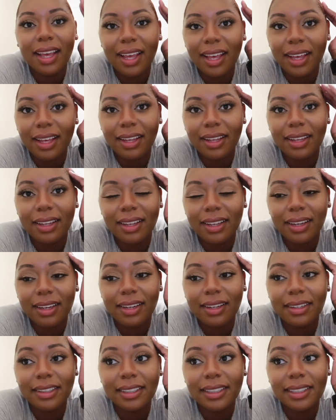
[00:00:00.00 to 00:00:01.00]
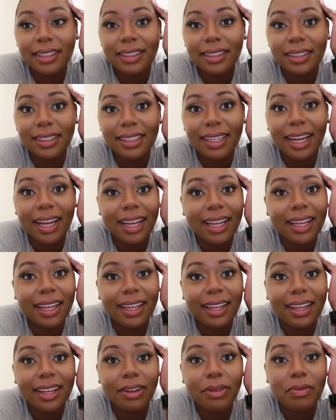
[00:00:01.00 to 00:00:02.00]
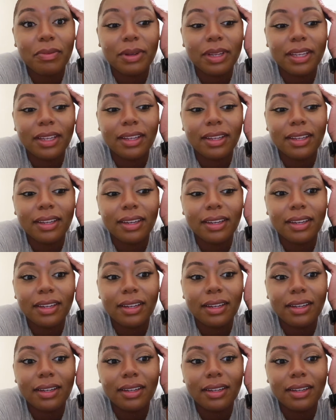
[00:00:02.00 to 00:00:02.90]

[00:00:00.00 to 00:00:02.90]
and uh, I have been